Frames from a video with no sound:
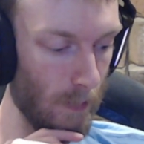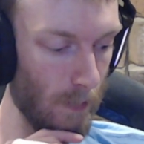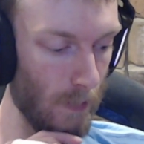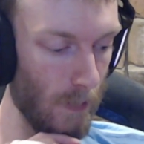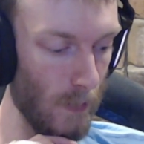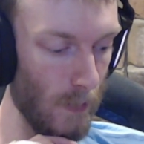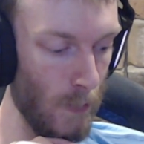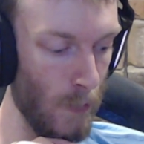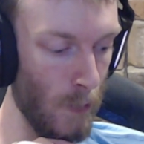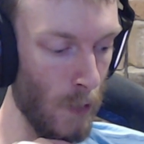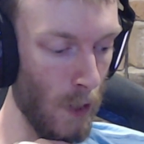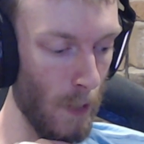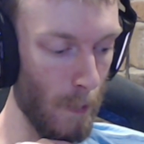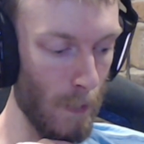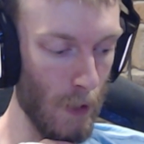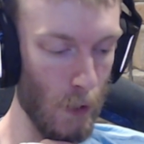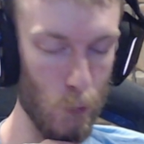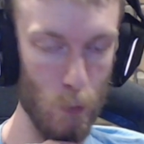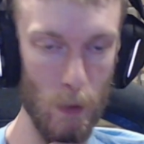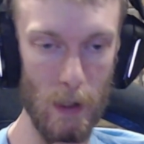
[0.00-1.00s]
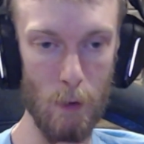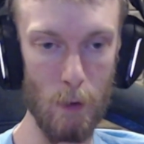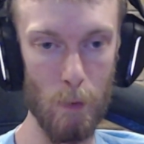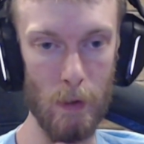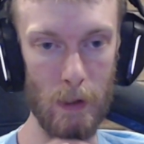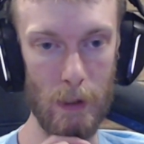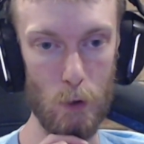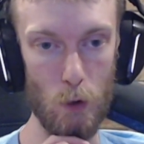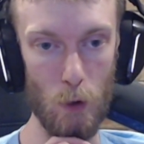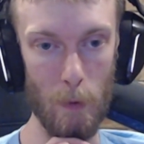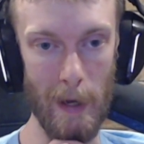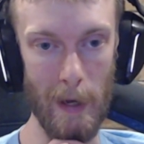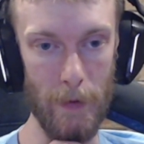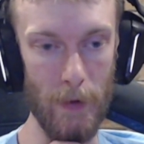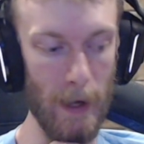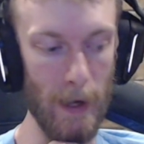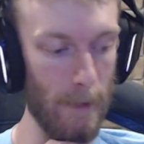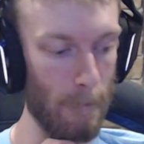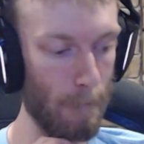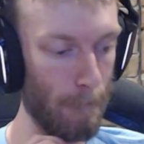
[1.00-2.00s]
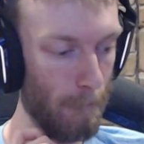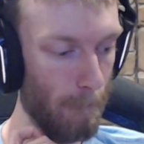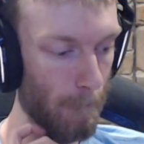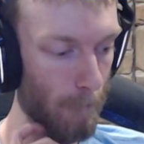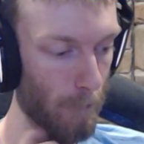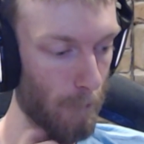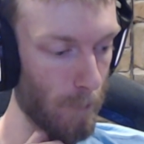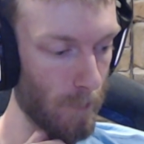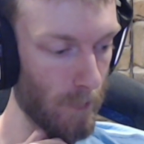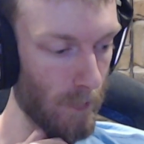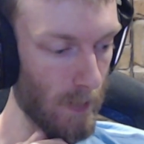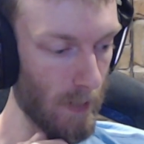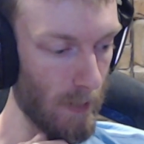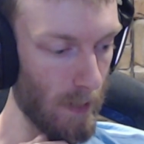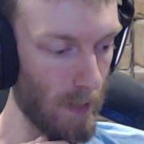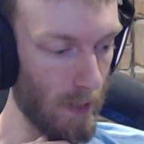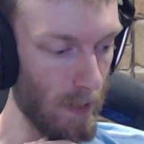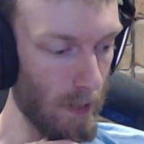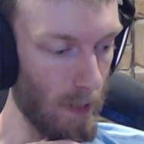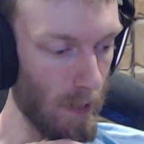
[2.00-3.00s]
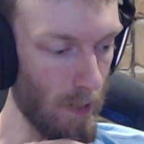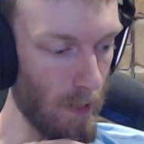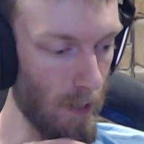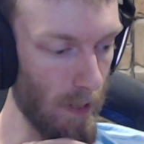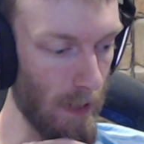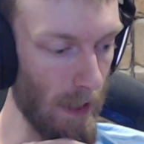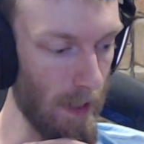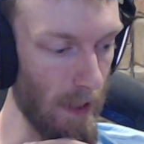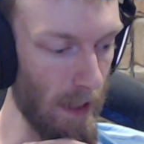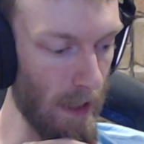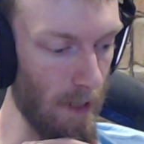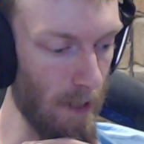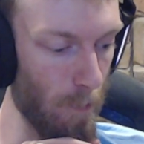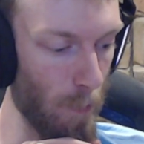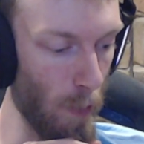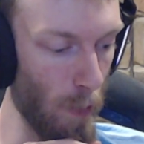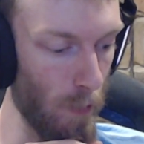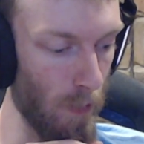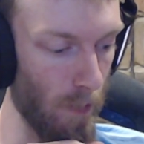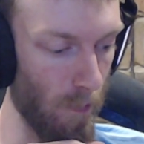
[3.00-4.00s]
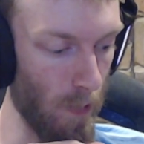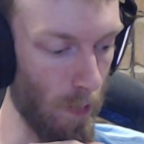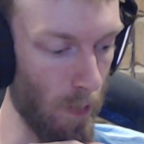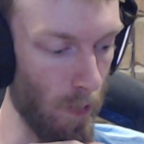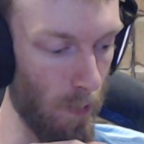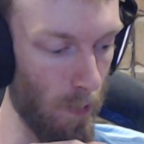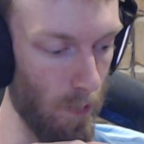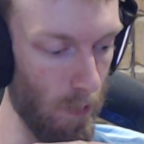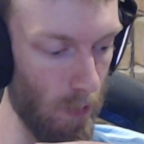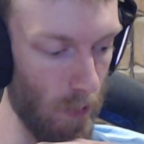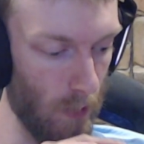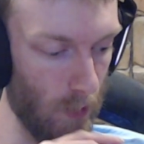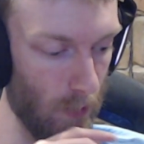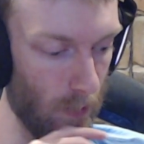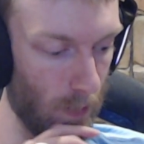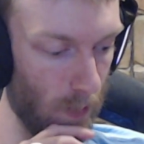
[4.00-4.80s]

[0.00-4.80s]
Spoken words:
not much we can really do about that. Okay, they have both of those.